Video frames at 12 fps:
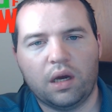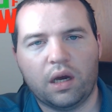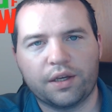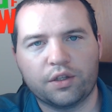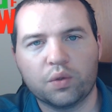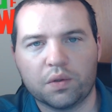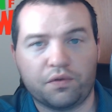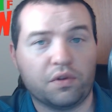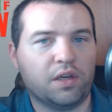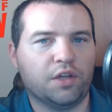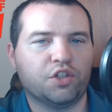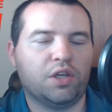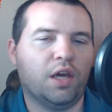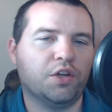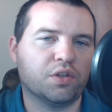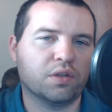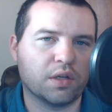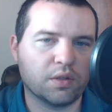I do it for the
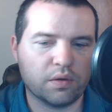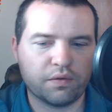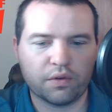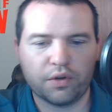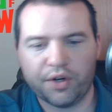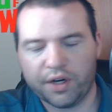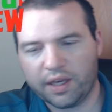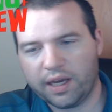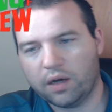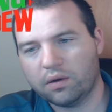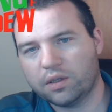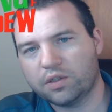education. I do it for the nerding out.